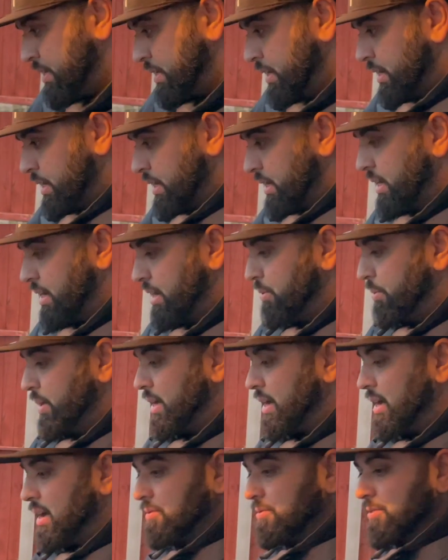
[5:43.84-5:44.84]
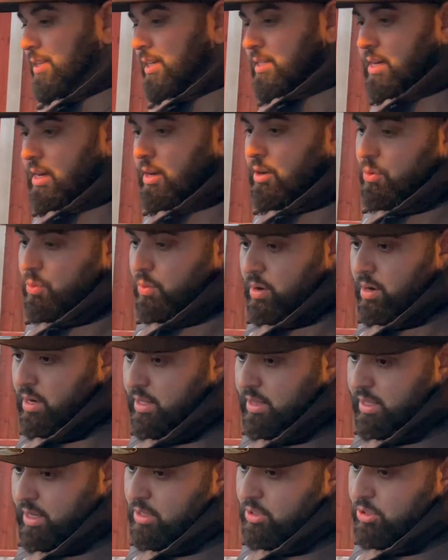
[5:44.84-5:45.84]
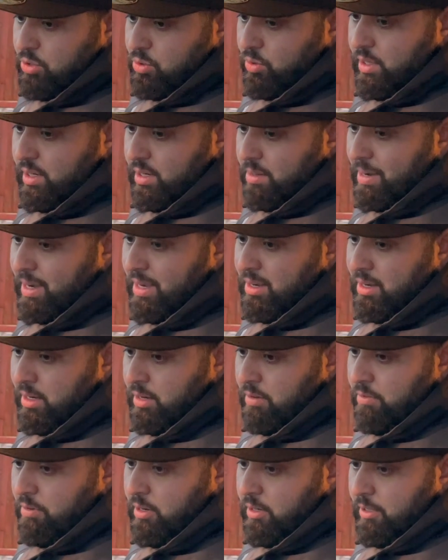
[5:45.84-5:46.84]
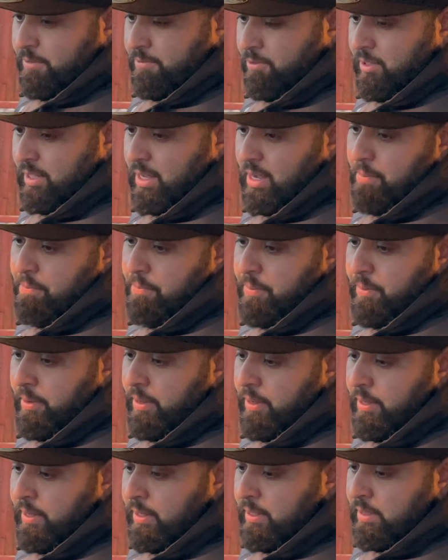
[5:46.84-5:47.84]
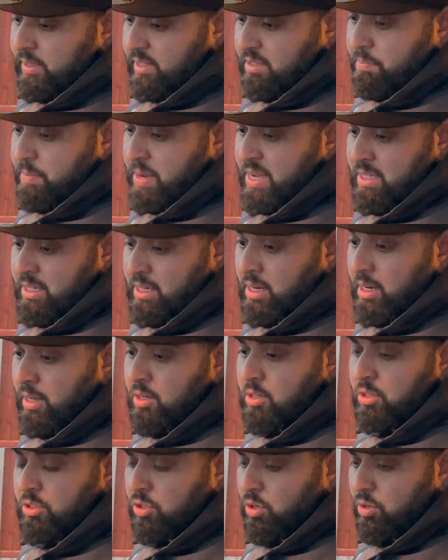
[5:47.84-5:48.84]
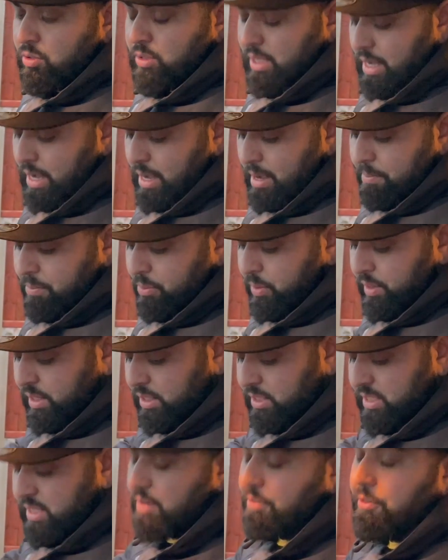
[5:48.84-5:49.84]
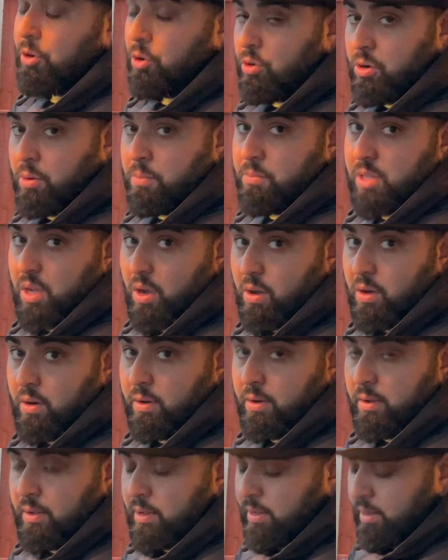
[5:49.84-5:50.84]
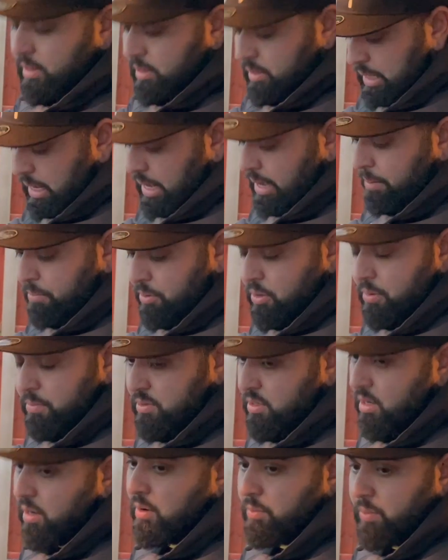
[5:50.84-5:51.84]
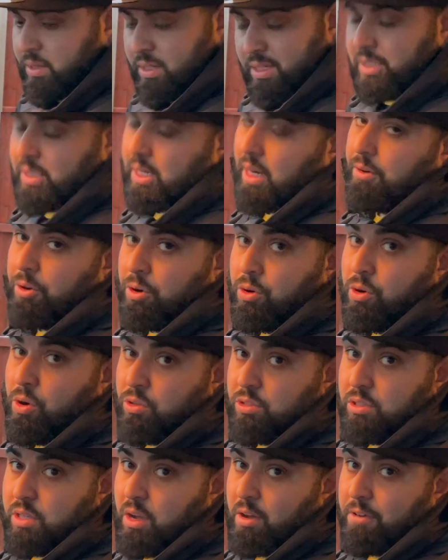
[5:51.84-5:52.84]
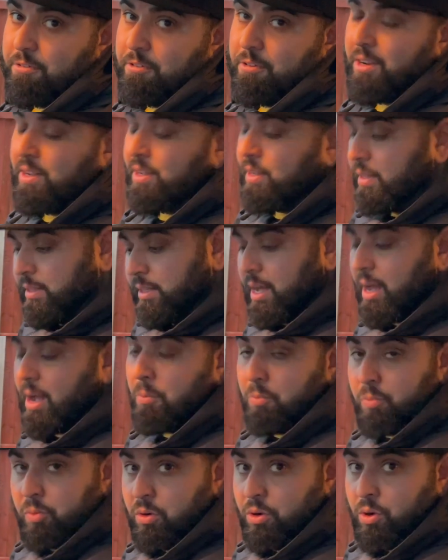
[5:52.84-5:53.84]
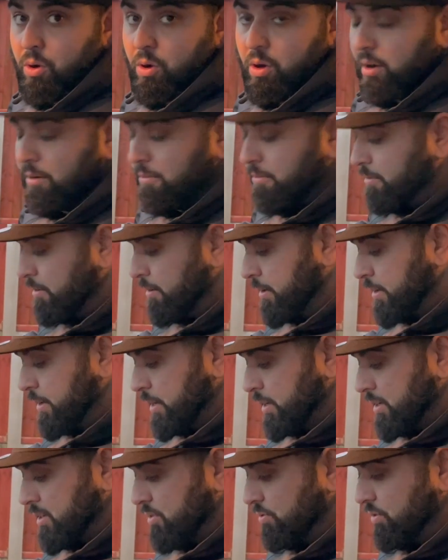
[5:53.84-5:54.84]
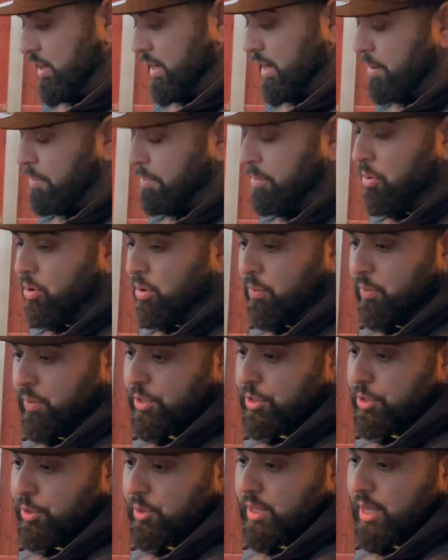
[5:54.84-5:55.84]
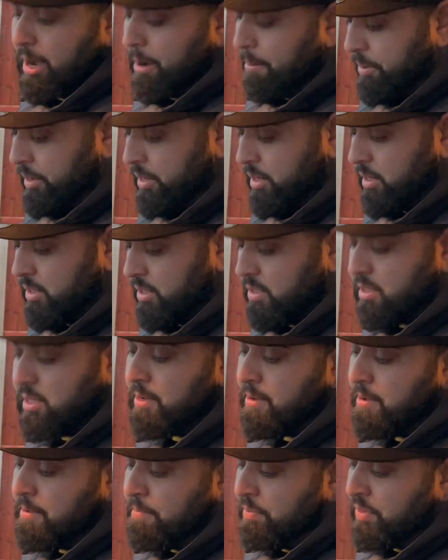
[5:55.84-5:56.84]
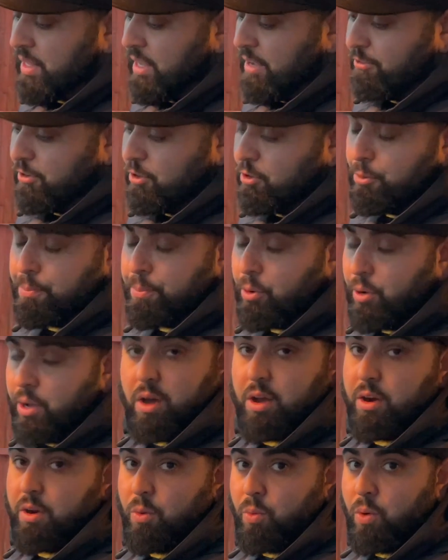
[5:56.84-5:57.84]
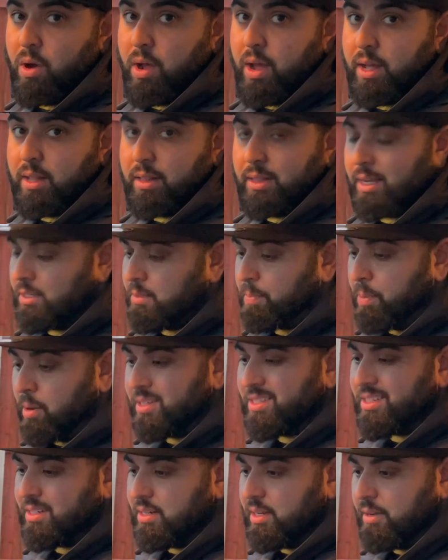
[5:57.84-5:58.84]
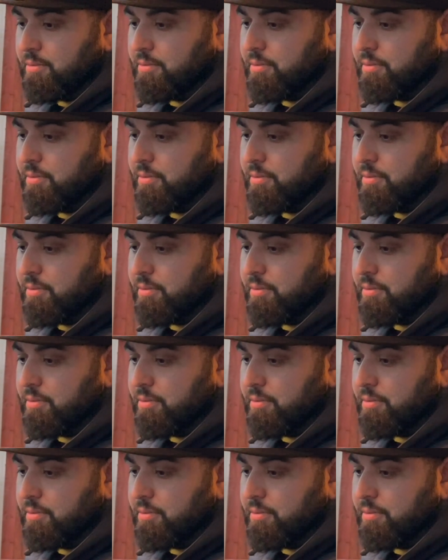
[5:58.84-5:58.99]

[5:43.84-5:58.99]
And now we have this little wire that I was talking about earlier on, is for the amp. This basically controls the amp. When the stereo comes on, the amp comes on. When the stereo goes off, the amp will go off. It's really important we do that, because if you put it on a wire that's positive